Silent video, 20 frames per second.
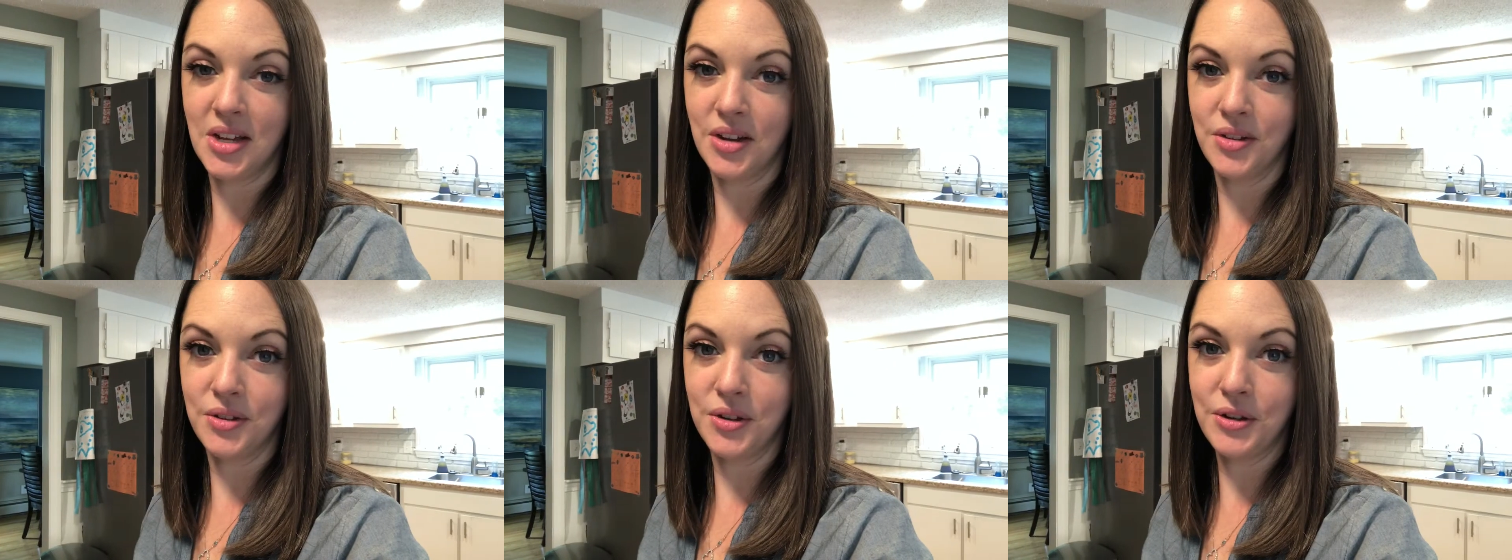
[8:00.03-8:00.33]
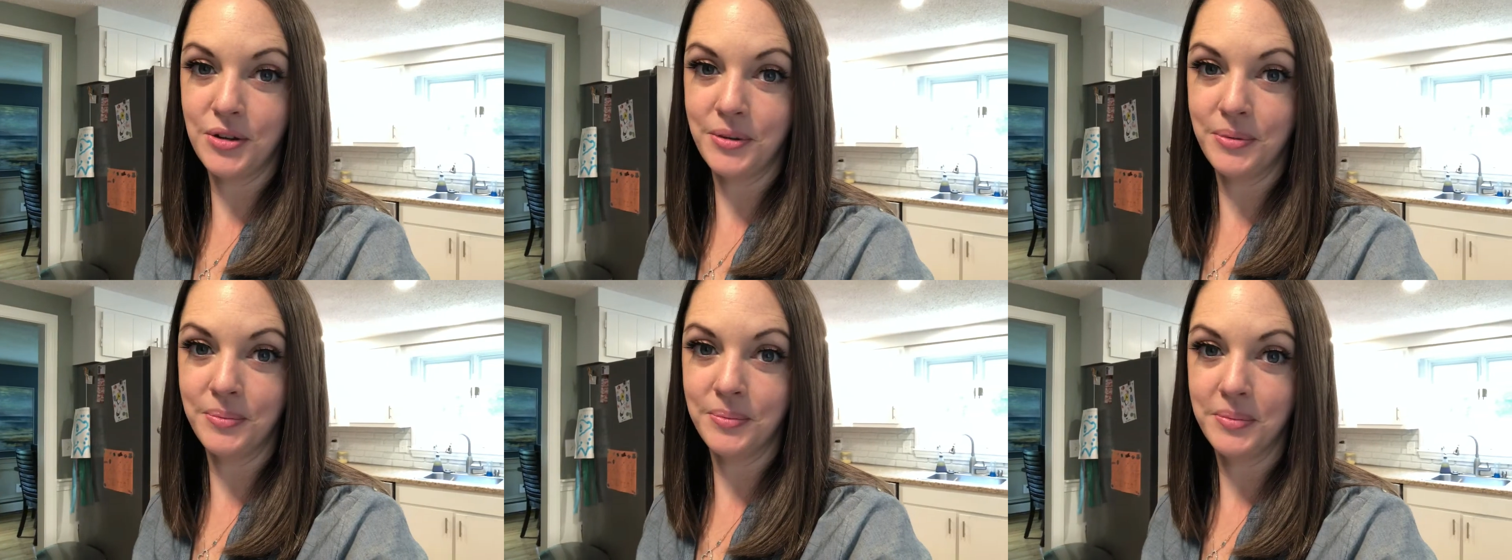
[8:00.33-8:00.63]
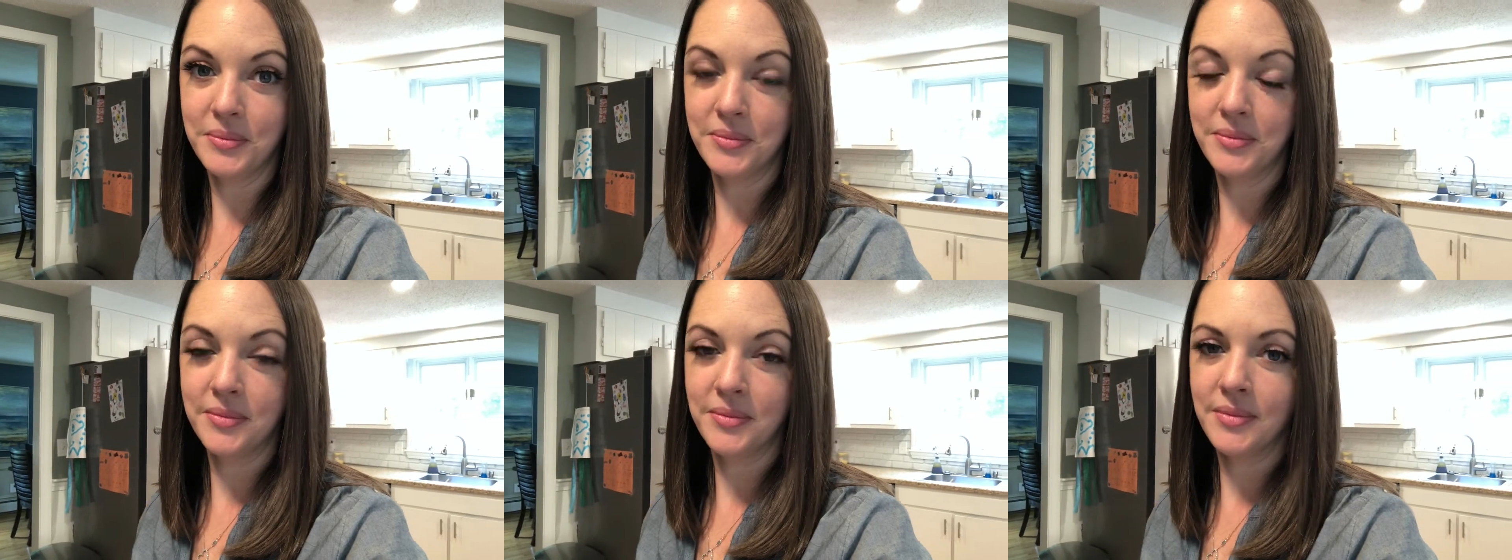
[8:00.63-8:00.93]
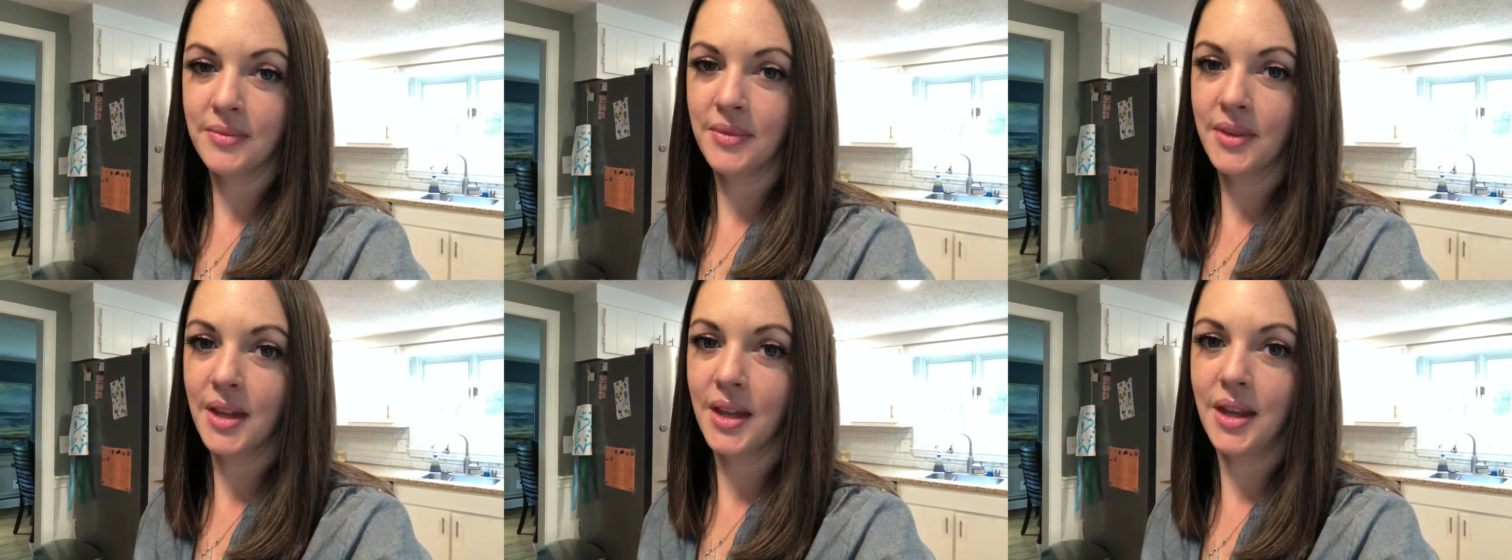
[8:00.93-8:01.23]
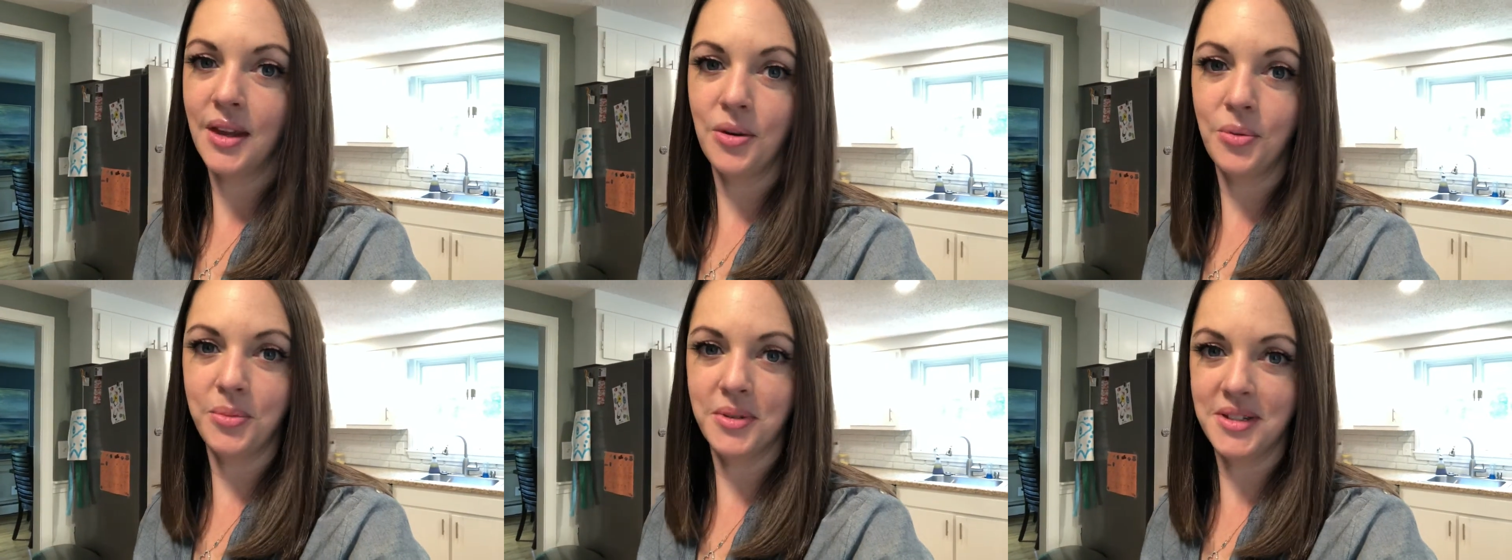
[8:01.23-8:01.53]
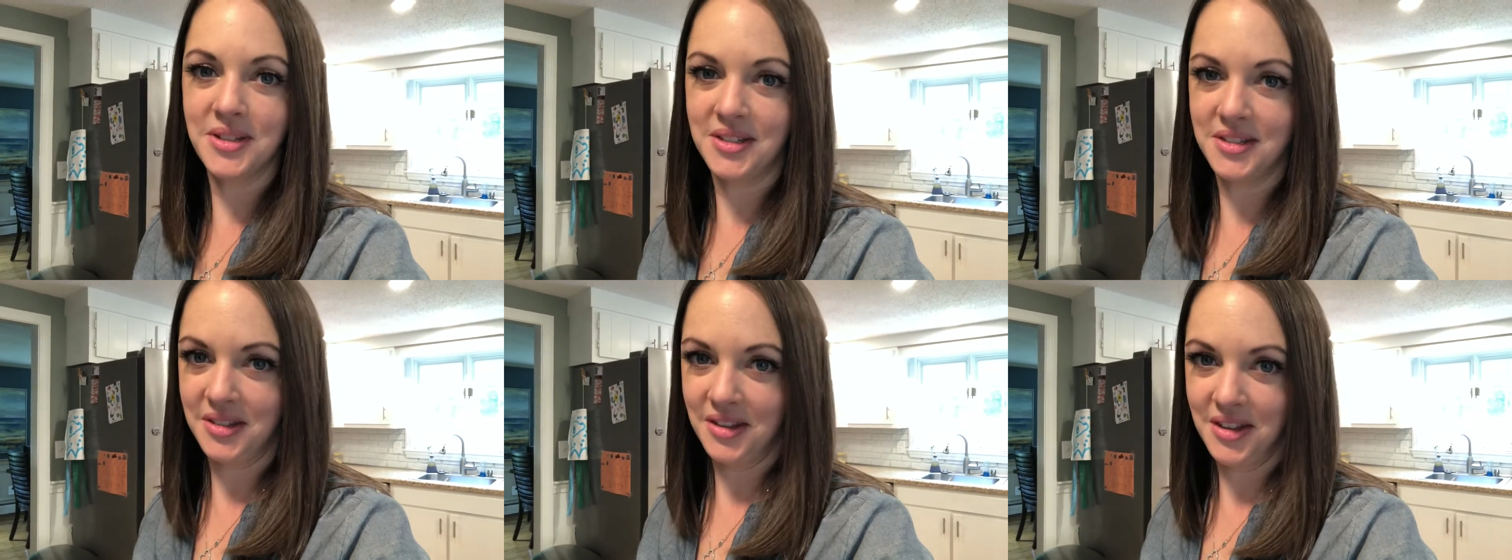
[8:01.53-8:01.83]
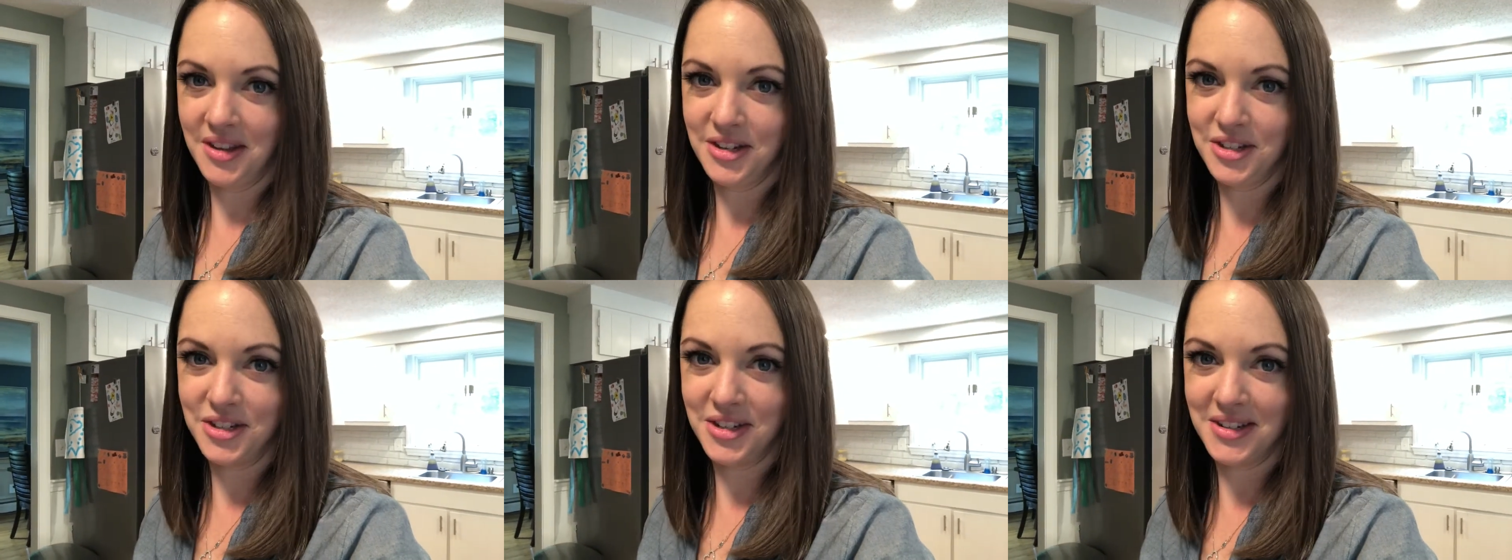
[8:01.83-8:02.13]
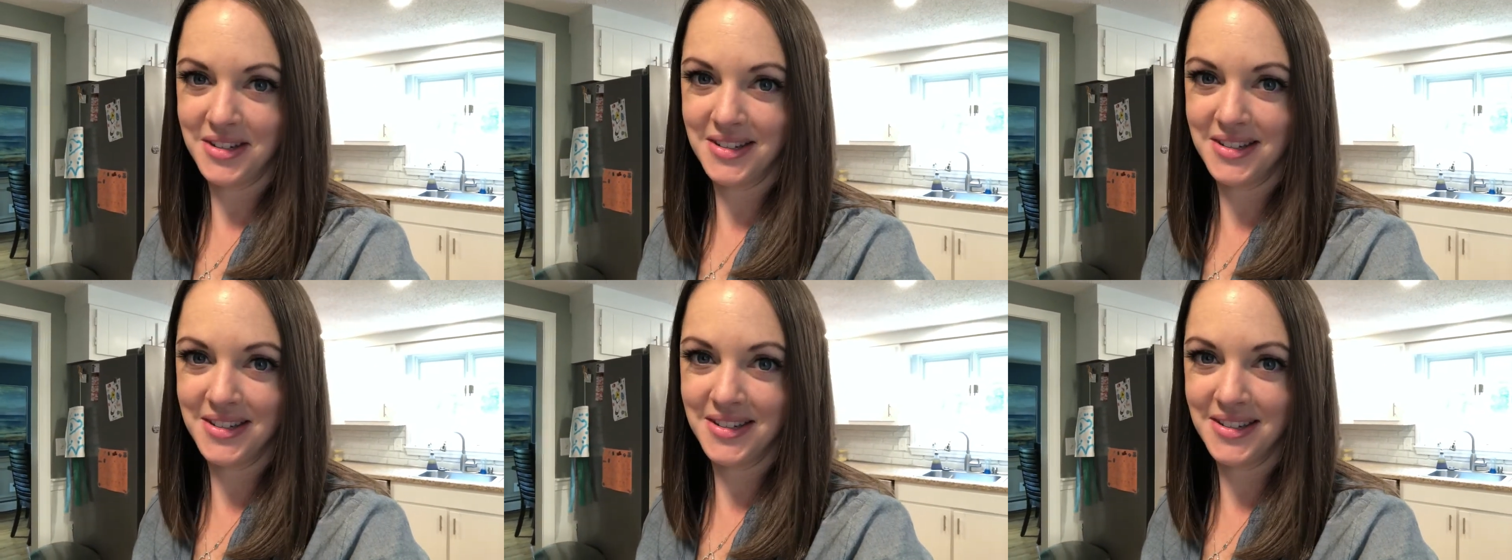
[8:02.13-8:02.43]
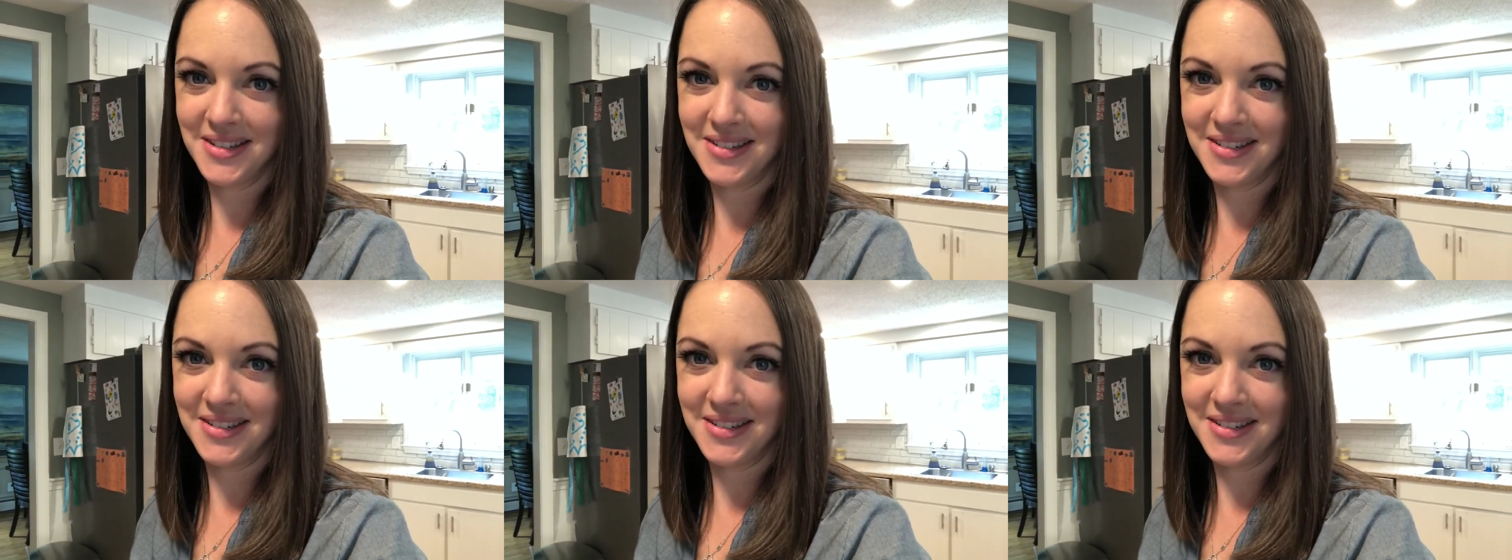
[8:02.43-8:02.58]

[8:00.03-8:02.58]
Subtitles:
you, it was delicious.